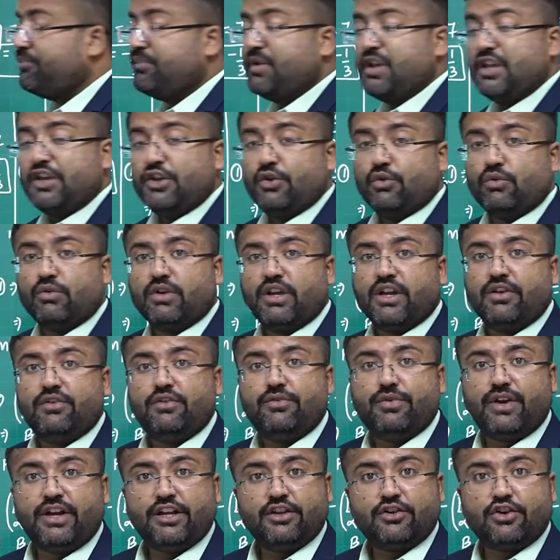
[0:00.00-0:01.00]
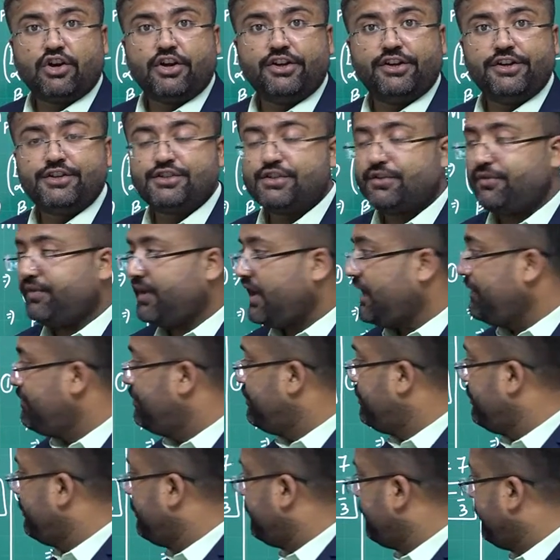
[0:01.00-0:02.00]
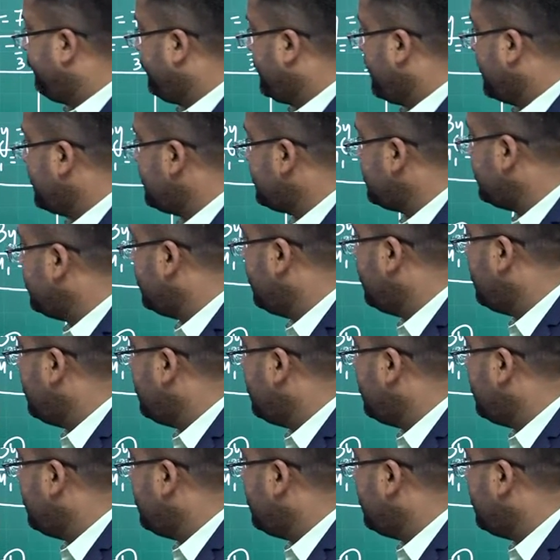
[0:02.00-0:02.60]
PQ. Can you find the coordinates of M? Yes.